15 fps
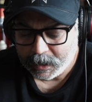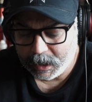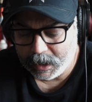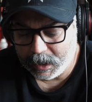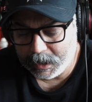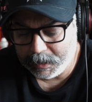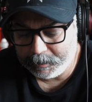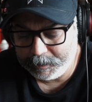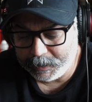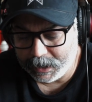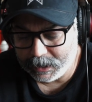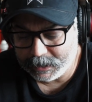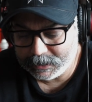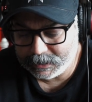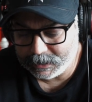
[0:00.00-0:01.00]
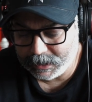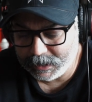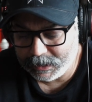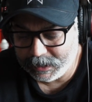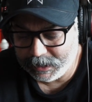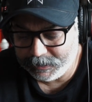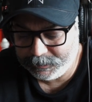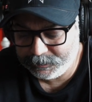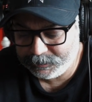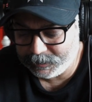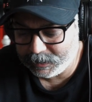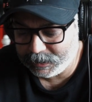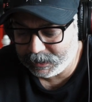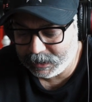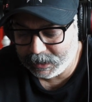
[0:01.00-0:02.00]
Uh, but uh, if
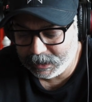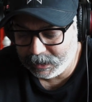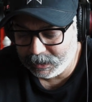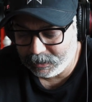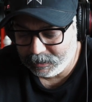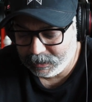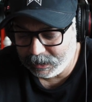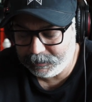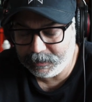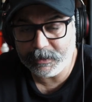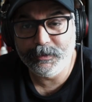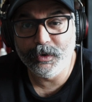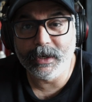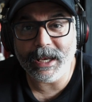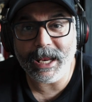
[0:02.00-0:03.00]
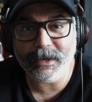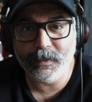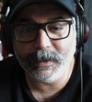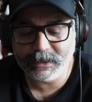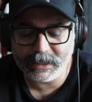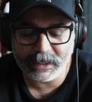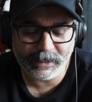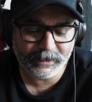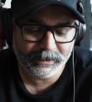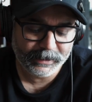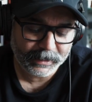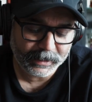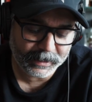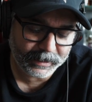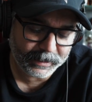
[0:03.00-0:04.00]
uh, you know if, if, you collect
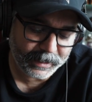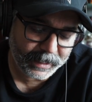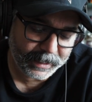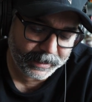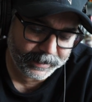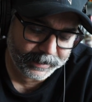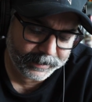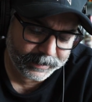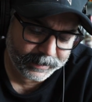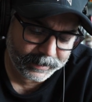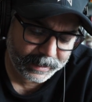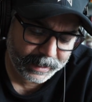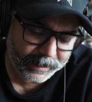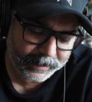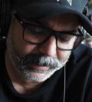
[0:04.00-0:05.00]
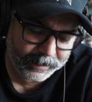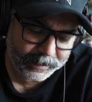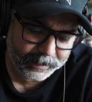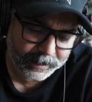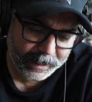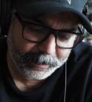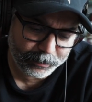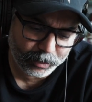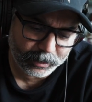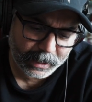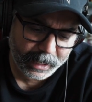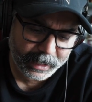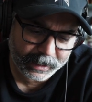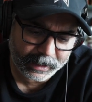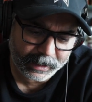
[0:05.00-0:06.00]
whiskies uh, and uh, and uh, and
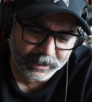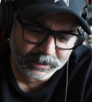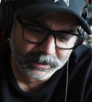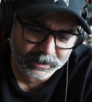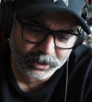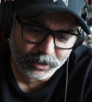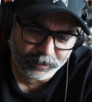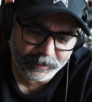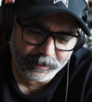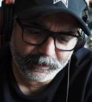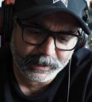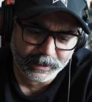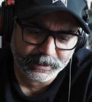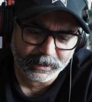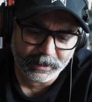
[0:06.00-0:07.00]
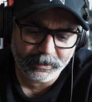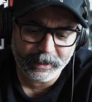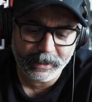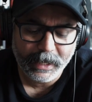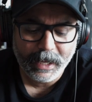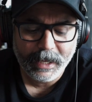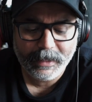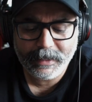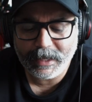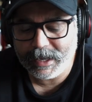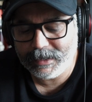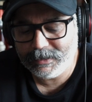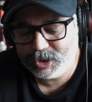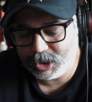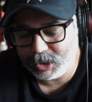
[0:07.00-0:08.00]
Bruichladdich is your favorite distillery,
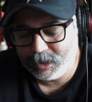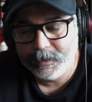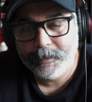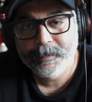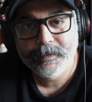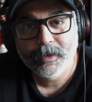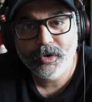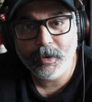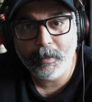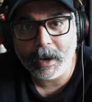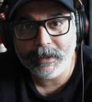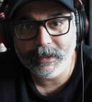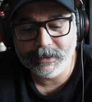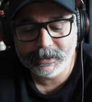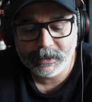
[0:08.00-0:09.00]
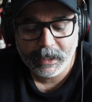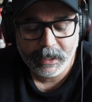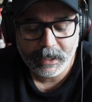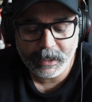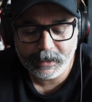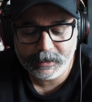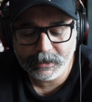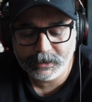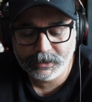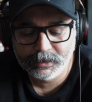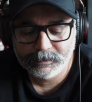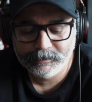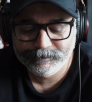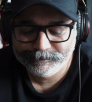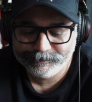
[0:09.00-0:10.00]
then sure, sure buy this.
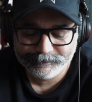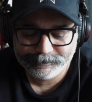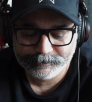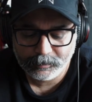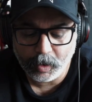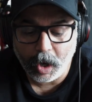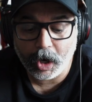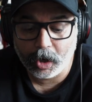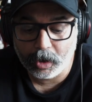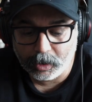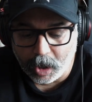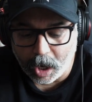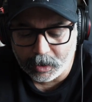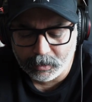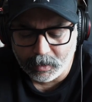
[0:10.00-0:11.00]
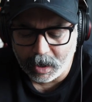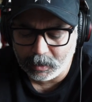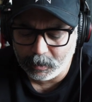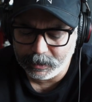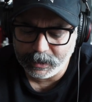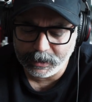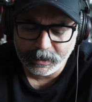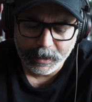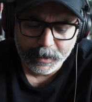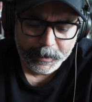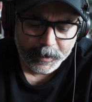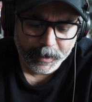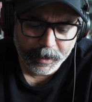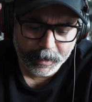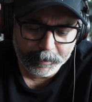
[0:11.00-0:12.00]
there's not a lot wrong with it,
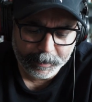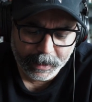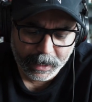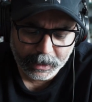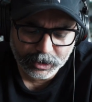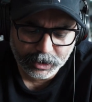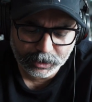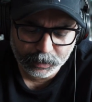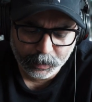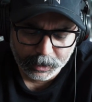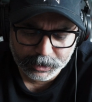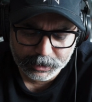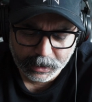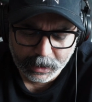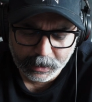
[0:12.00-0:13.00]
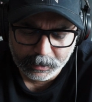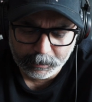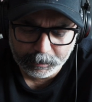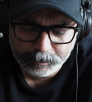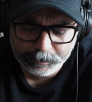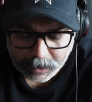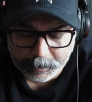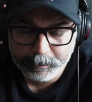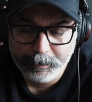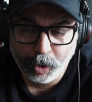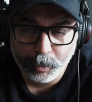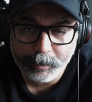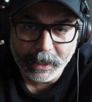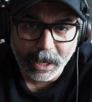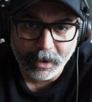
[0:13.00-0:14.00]
but I just wish it it
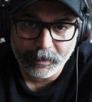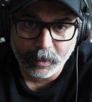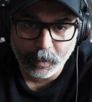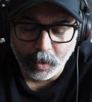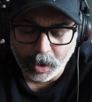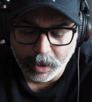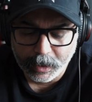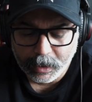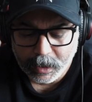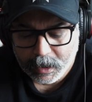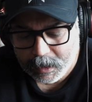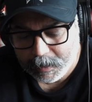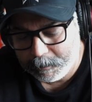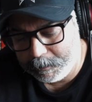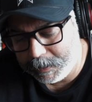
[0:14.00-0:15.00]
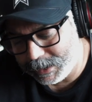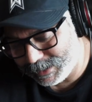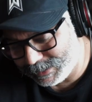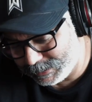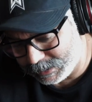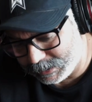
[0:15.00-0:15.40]
blew me out of the water, but it